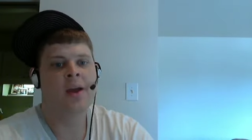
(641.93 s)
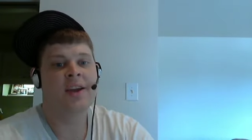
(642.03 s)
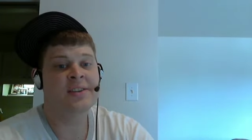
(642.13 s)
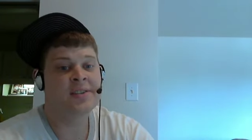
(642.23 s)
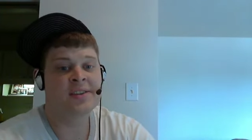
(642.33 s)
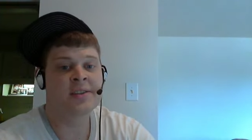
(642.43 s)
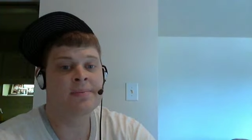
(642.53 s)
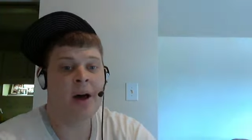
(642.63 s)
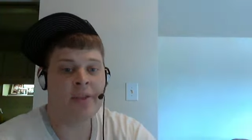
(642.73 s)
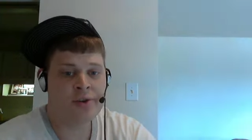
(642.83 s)
is to
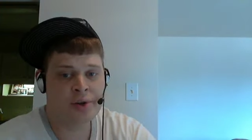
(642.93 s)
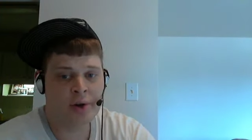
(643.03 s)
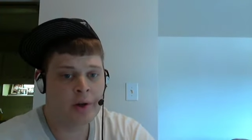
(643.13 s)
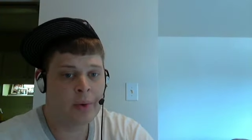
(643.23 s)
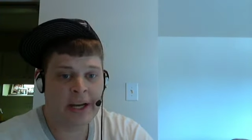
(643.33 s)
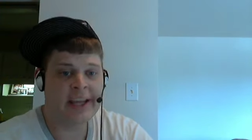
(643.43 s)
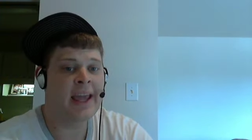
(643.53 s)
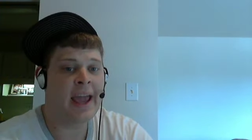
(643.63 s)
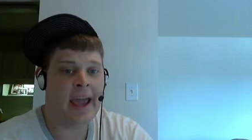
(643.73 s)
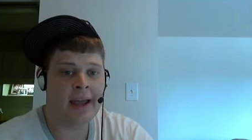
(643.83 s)
smother Judah when he
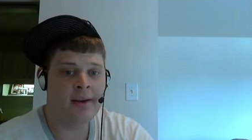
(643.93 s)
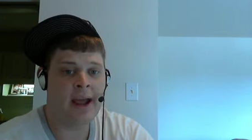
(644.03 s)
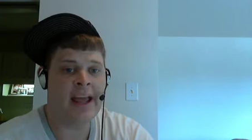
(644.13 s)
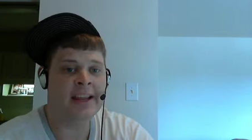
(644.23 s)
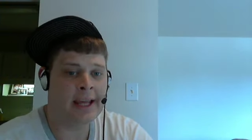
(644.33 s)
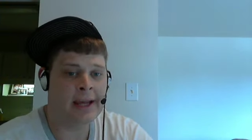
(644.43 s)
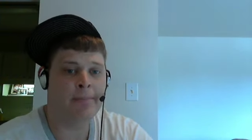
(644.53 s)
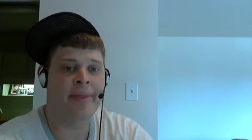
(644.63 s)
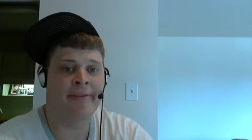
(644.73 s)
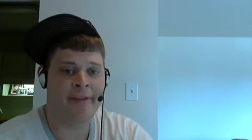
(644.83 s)
can and
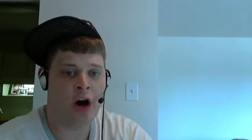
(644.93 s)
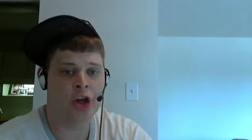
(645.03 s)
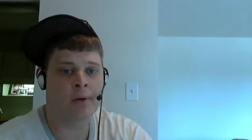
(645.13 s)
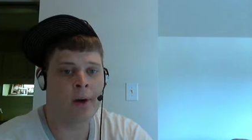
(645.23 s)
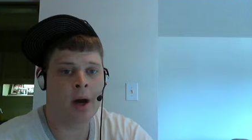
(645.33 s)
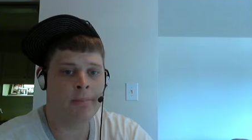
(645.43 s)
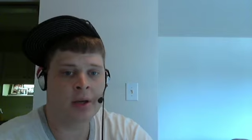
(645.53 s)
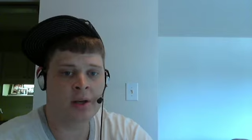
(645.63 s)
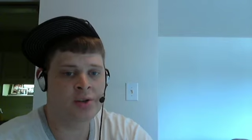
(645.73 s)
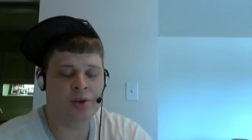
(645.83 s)
keep the volume up
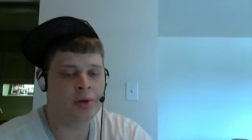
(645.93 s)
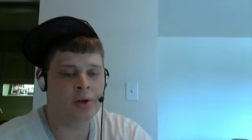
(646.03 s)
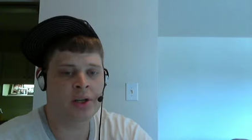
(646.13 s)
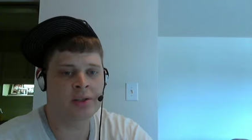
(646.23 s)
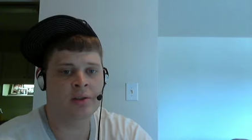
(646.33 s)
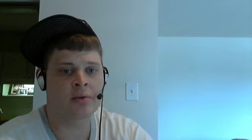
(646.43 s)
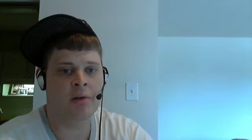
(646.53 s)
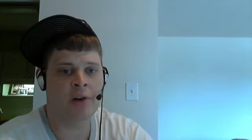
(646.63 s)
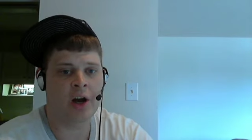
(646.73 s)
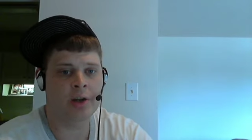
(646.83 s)
because Judah doesn't throw
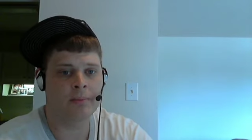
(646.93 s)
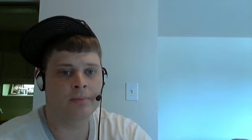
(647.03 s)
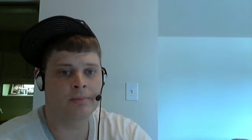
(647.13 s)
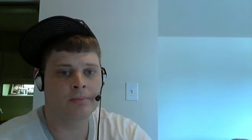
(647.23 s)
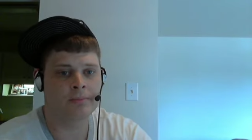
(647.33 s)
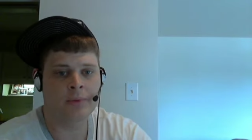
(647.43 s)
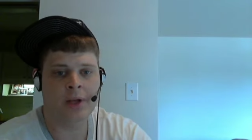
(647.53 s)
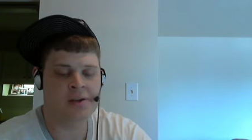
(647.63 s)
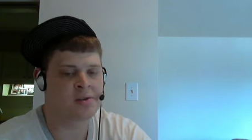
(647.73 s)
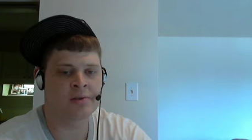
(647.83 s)
volume. He
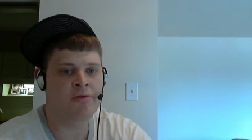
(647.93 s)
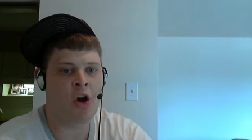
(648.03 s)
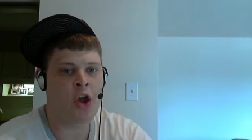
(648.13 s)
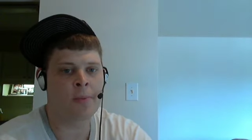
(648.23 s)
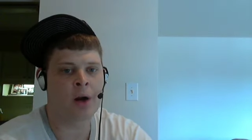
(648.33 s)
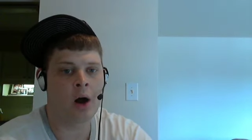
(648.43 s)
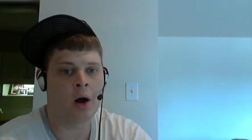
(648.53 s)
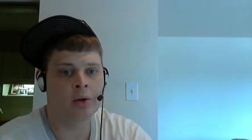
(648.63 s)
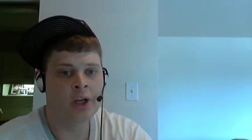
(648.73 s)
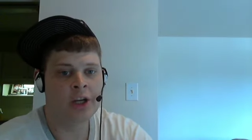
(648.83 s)
doesn't throw volume at
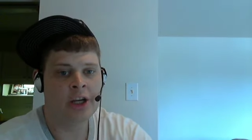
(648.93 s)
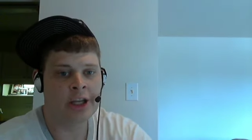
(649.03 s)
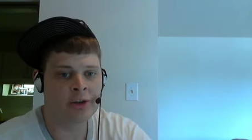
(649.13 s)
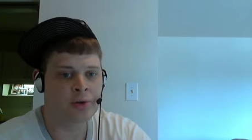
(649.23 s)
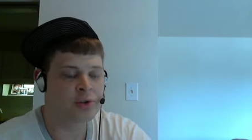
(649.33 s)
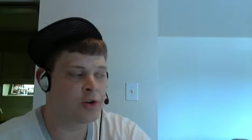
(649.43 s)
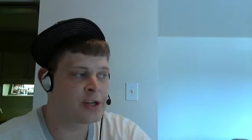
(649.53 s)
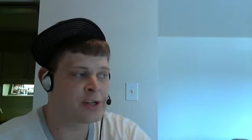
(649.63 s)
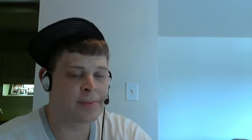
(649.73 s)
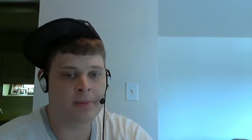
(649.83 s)
all. He throws
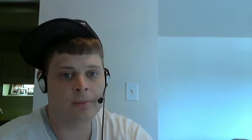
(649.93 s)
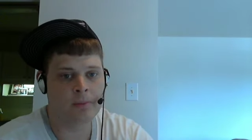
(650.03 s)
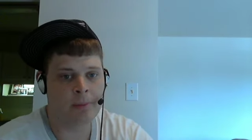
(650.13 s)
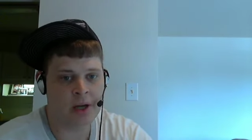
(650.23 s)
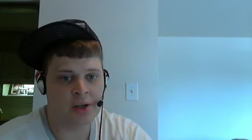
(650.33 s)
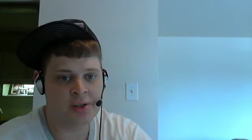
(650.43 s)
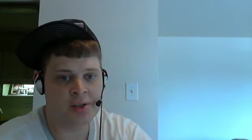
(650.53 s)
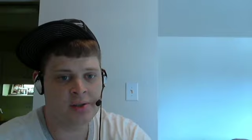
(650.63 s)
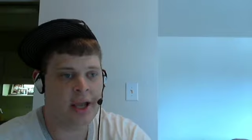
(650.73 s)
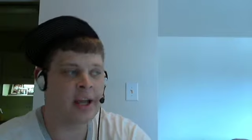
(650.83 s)
crisp
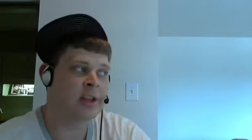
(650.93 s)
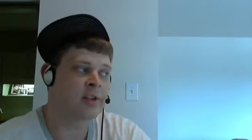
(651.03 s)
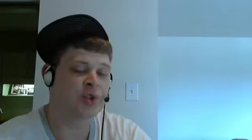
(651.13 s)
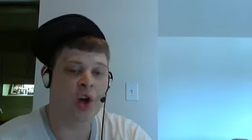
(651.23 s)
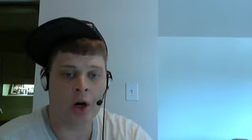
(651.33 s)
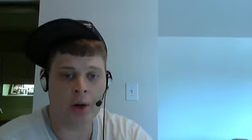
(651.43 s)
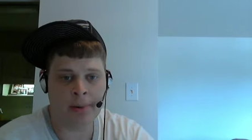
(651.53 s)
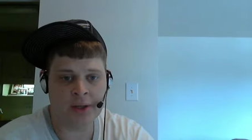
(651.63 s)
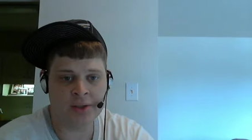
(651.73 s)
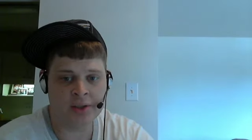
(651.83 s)
punches and he throws hard
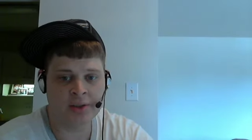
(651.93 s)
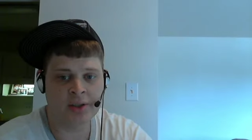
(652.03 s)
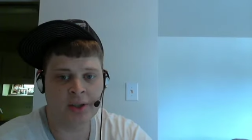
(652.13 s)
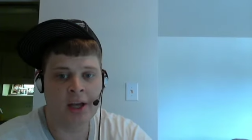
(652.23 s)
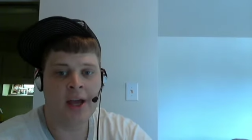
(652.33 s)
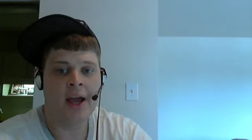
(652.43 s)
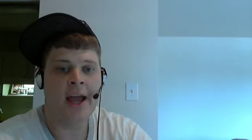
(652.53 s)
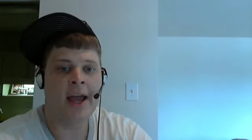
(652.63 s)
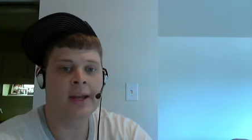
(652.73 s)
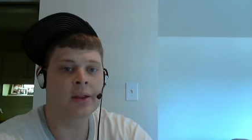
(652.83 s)
punches
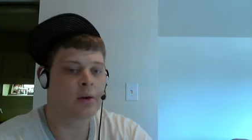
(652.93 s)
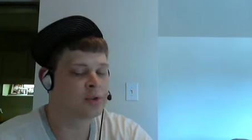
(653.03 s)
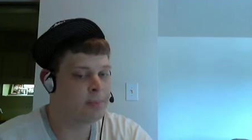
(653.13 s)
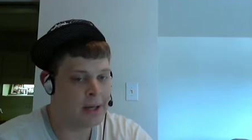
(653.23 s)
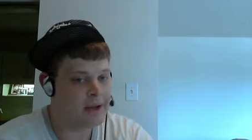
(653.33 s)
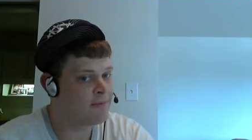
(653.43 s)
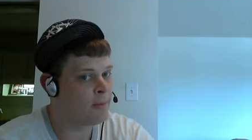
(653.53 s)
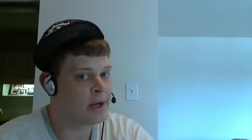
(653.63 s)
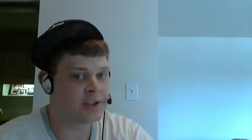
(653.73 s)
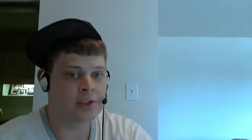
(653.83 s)
and he throws meaningful
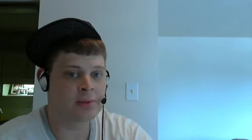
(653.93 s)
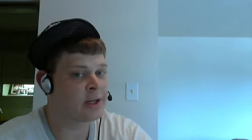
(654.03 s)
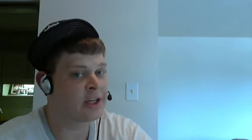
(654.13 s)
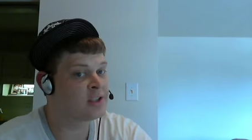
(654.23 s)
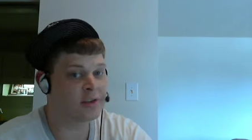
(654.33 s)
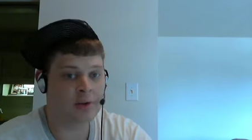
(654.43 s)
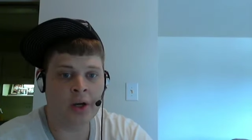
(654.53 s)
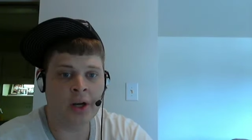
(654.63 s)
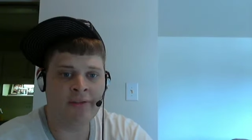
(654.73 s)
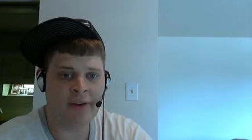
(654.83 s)
punches, but he doesn't throw
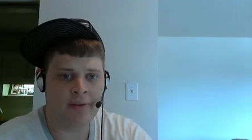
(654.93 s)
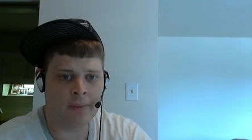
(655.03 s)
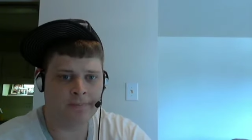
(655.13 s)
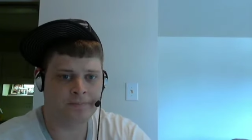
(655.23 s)
enough of them.